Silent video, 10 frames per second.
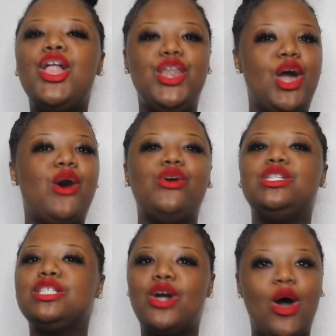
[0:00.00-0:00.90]

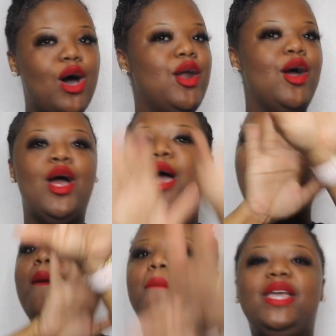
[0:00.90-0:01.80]
knows Carter.
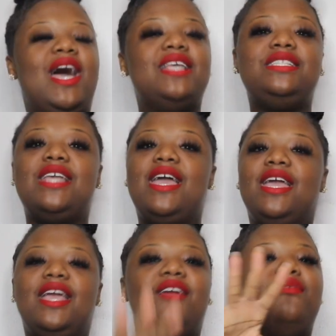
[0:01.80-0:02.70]

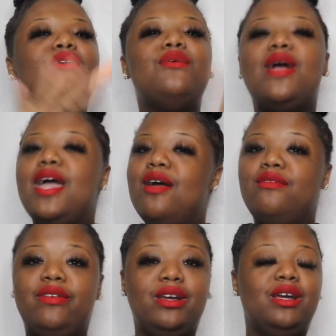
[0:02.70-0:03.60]
Beyonce, if you
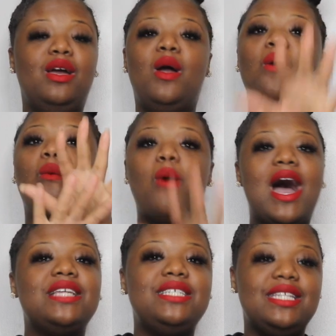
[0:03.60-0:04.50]
ever
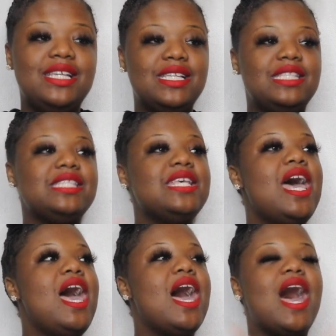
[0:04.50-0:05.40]
watch this,
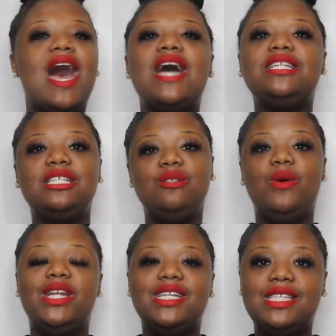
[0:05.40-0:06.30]
I just
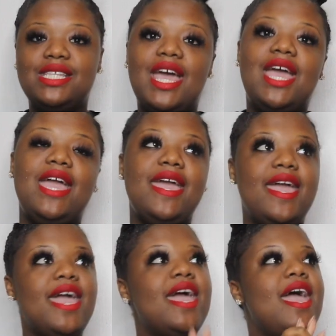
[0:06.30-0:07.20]
want to say
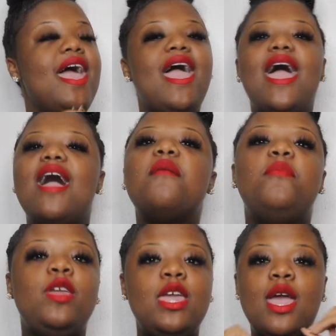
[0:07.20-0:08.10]

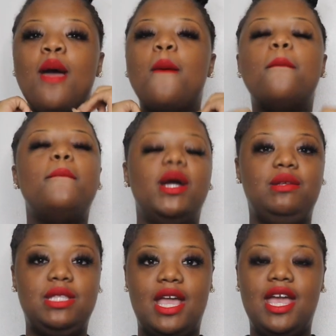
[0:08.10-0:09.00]
happy
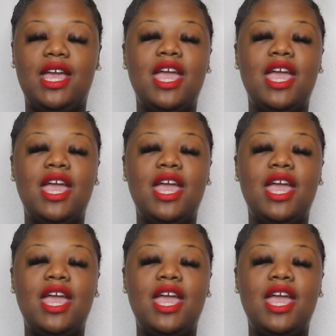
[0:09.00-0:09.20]
birthday.